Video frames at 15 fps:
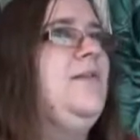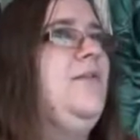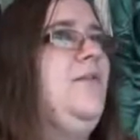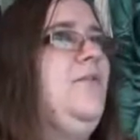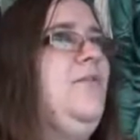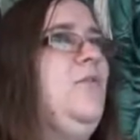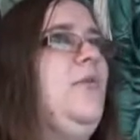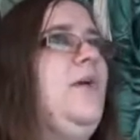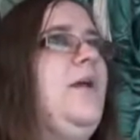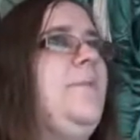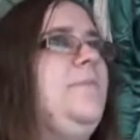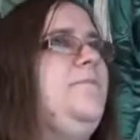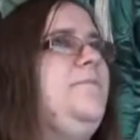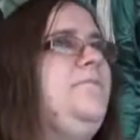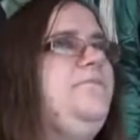oh boy.
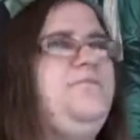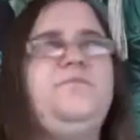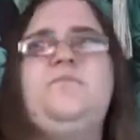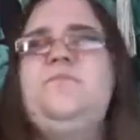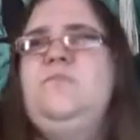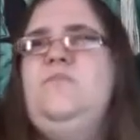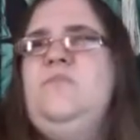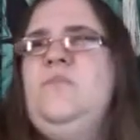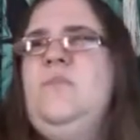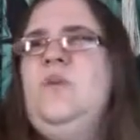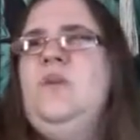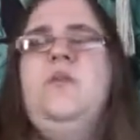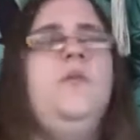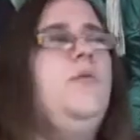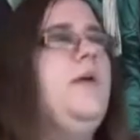
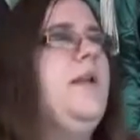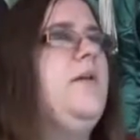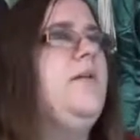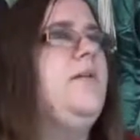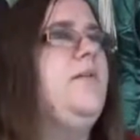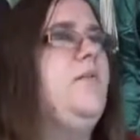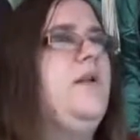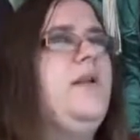What else?